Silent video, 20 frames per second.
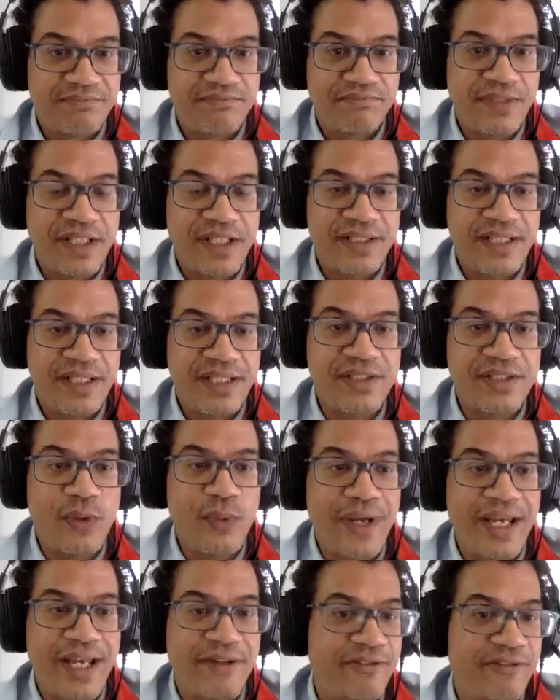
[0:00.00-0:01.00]
there's no
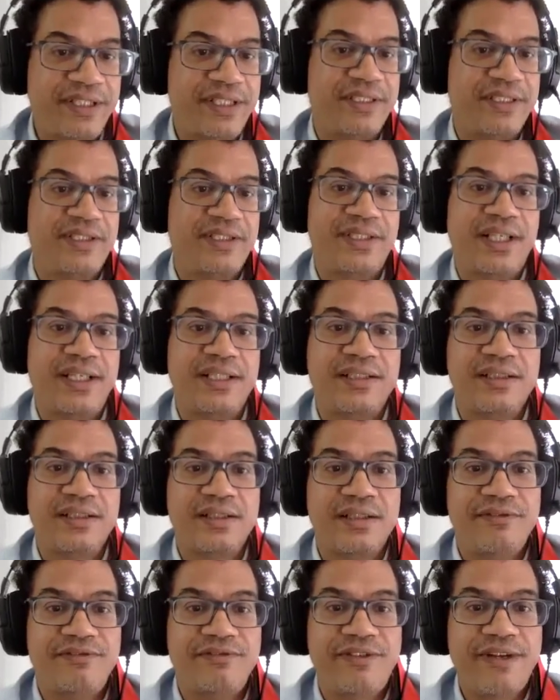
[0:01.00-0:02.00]
evidence that
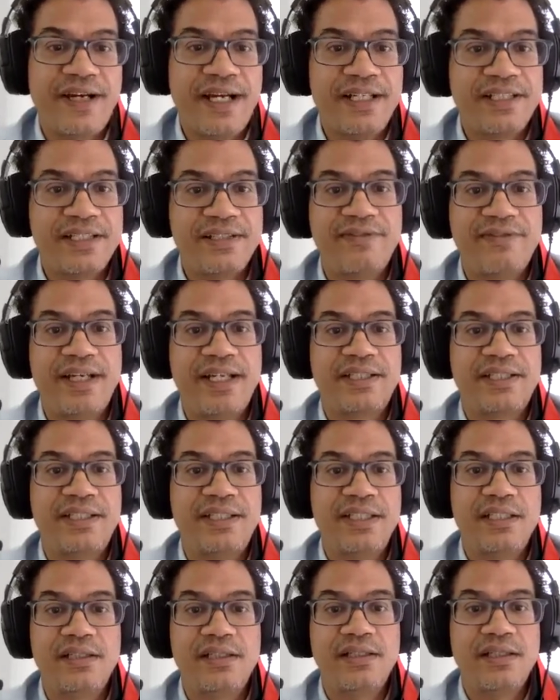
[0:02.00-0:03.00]
the Pfizer
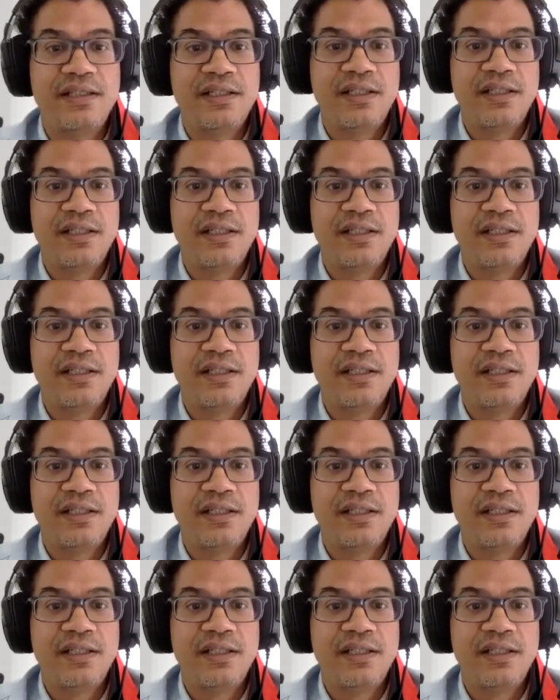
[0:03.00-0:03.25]
vaccine